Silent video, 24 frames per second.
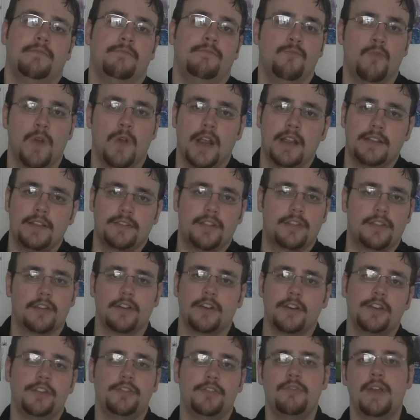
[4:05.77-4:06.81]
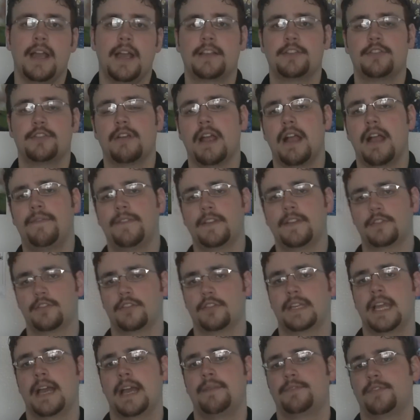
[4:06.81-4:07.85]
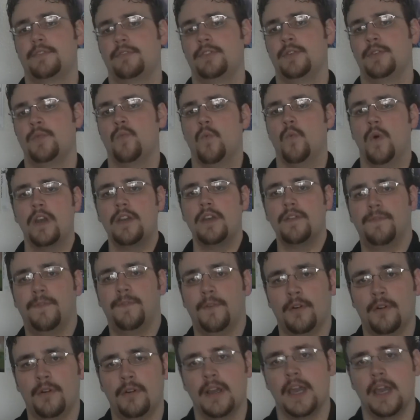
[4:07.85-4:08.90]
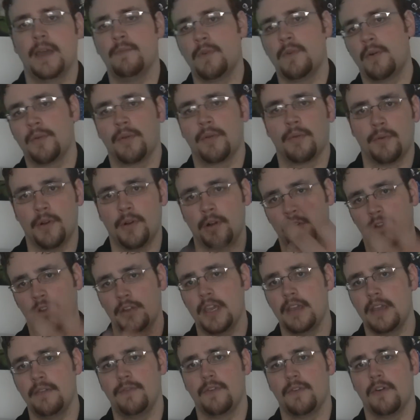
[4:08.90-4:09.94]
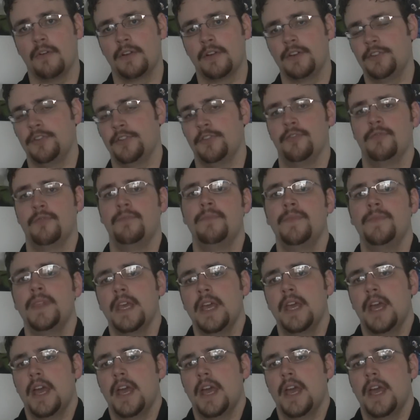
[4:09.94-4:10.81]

whereas the 32X graphics looked absolutely wonderful and what we were all looking for in Doom,